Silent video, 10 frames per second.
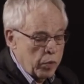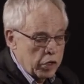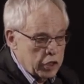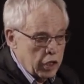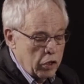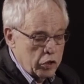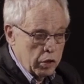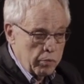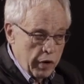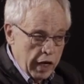want to go to
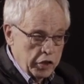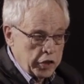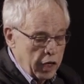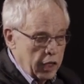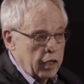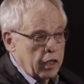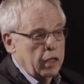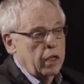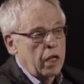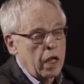a more energetic
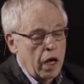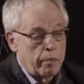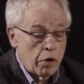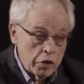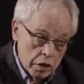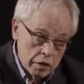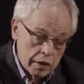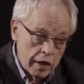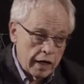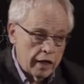proton
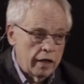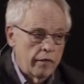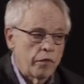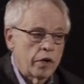collider.